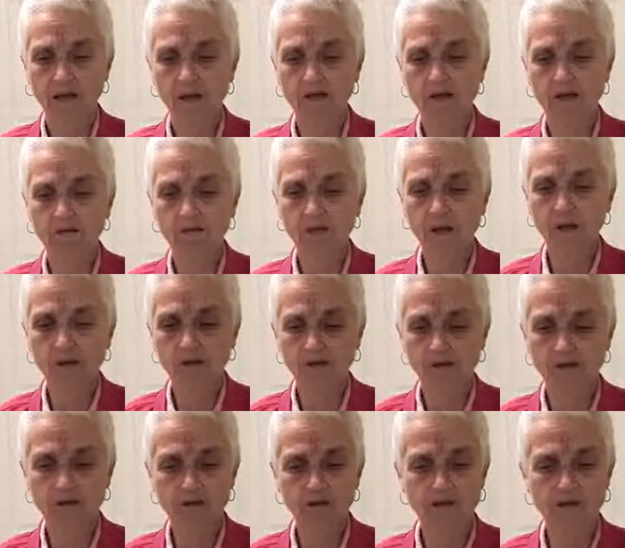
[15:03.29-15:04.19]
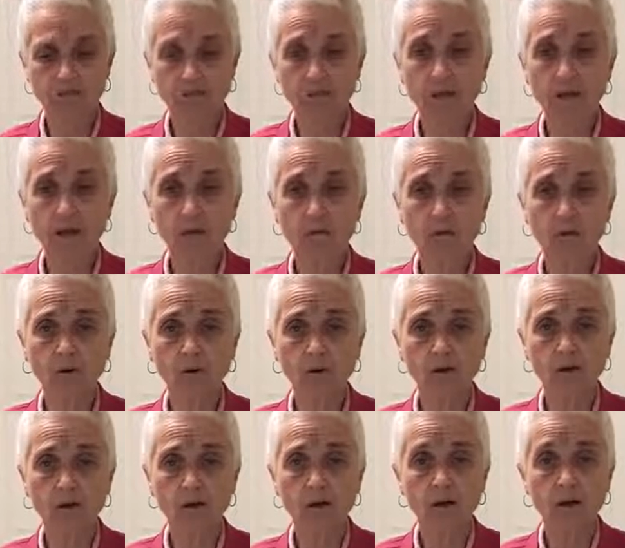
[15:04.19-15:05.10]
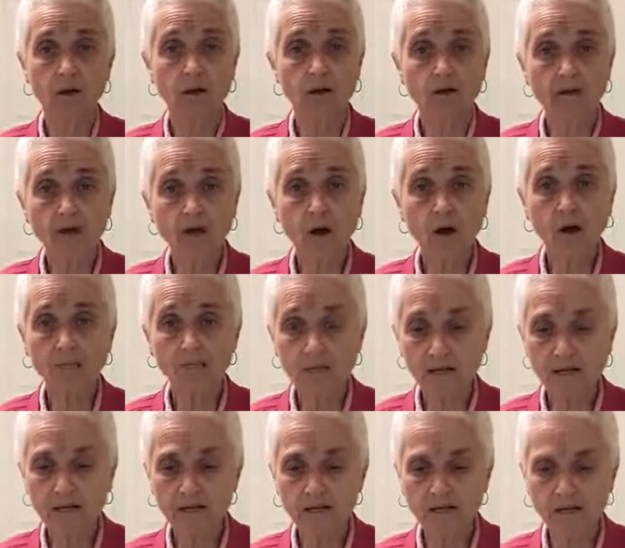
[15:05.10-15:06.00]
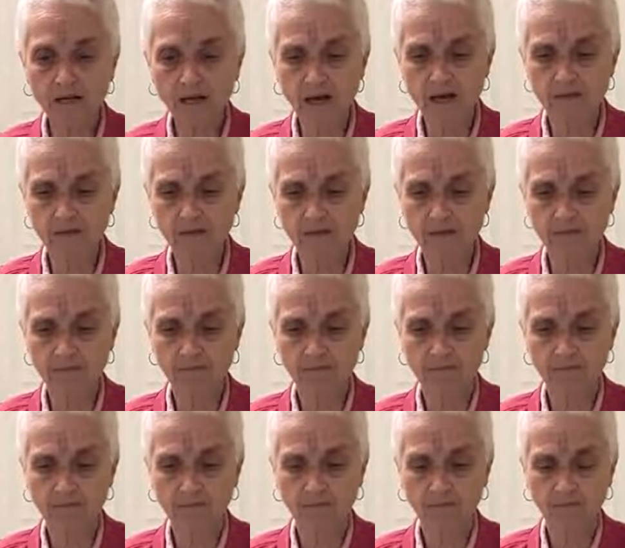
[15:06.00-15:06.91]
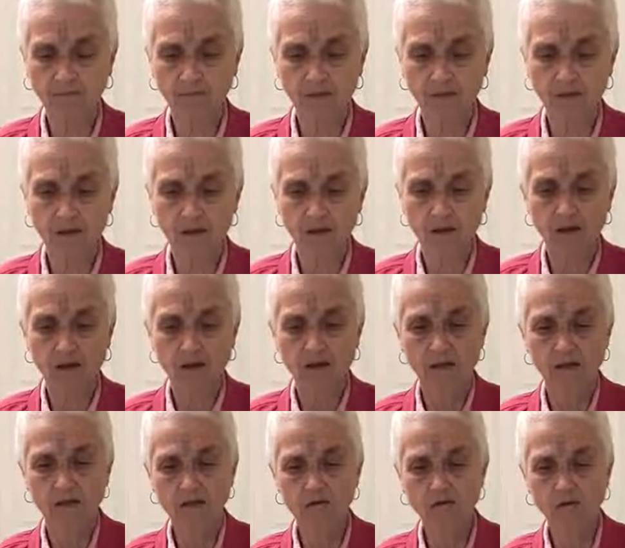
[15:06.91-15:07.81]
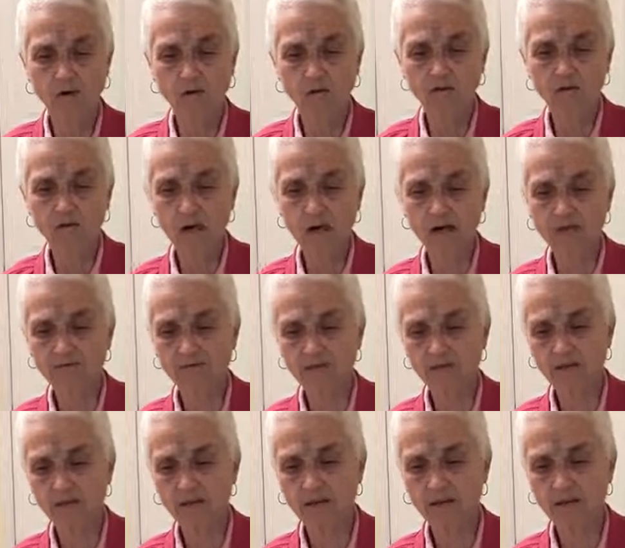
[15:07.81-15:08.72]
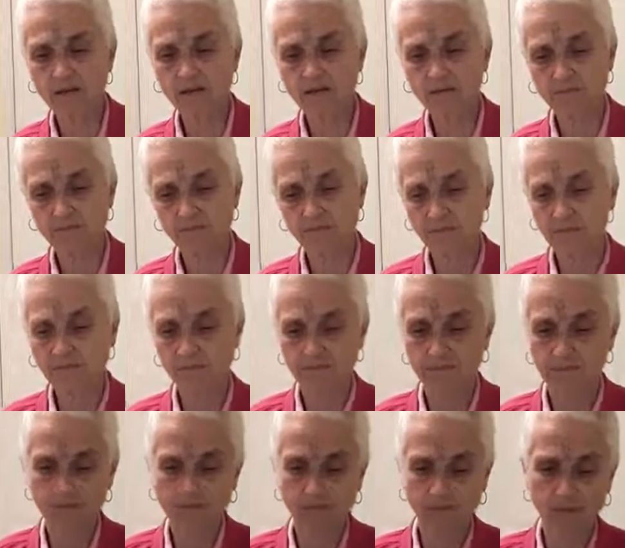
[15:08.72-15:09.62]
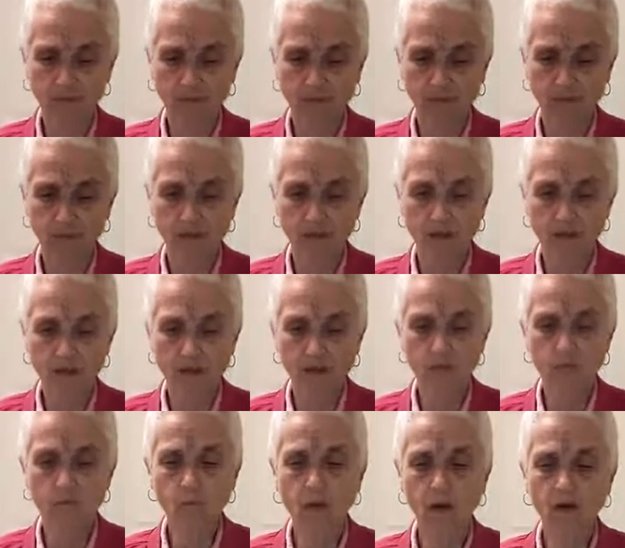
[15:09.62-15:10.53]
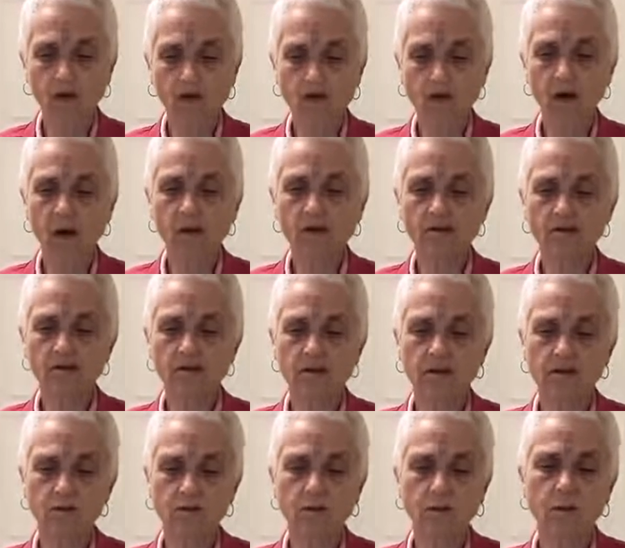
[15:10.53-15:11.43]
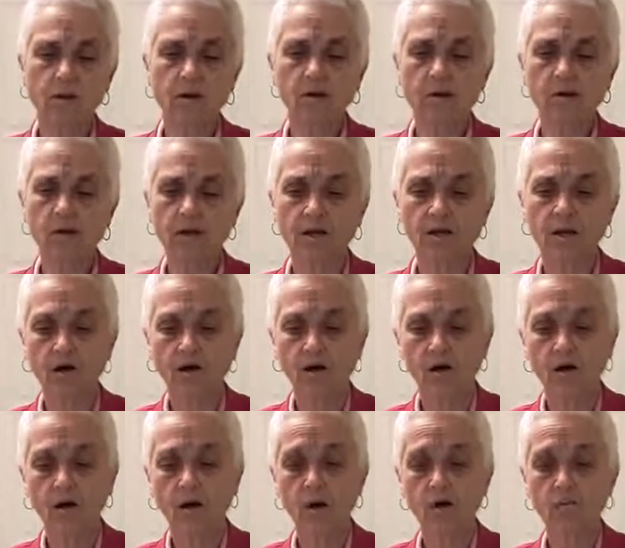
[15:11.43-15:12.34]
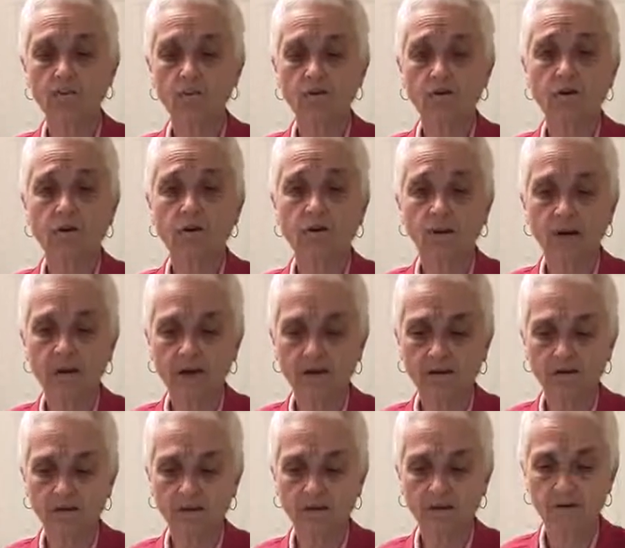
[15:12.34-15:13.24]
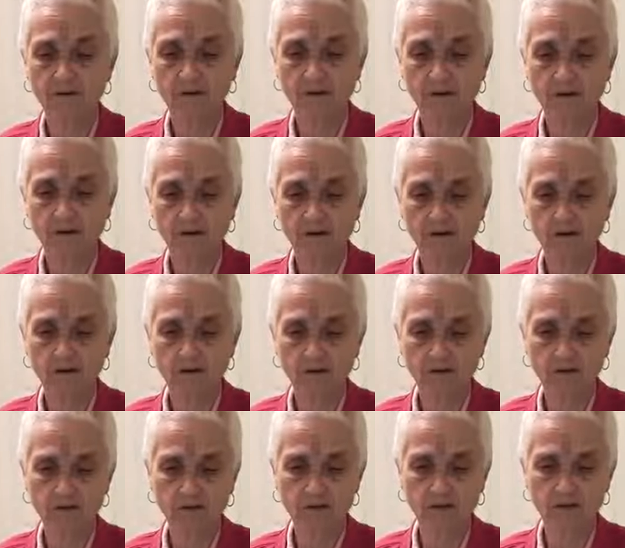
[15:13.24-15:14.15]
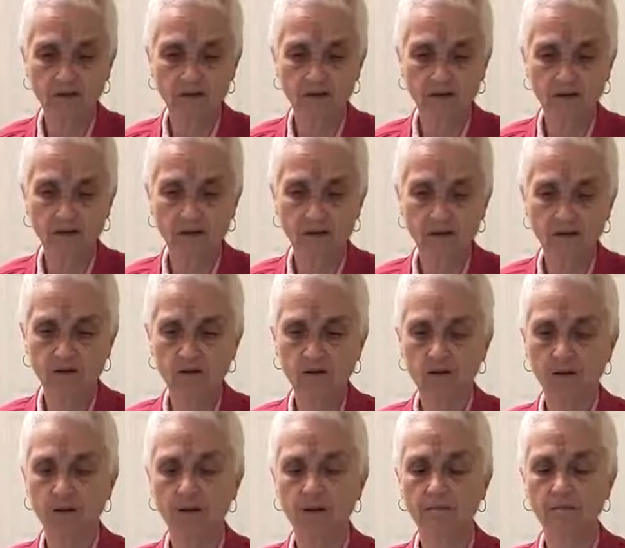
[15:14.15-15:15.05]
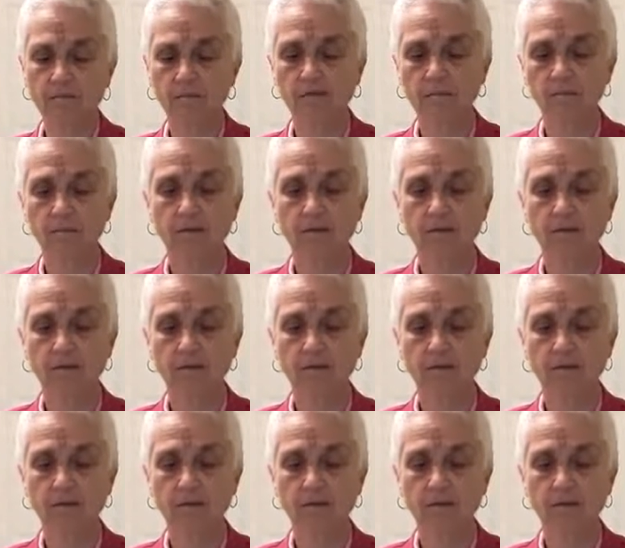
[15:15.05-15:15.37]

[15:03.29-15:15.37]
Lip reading: His ministers and people could not recognize him. They drove him out of his kingdom. He wandered hungry and weary, almost to death, till his destiny took him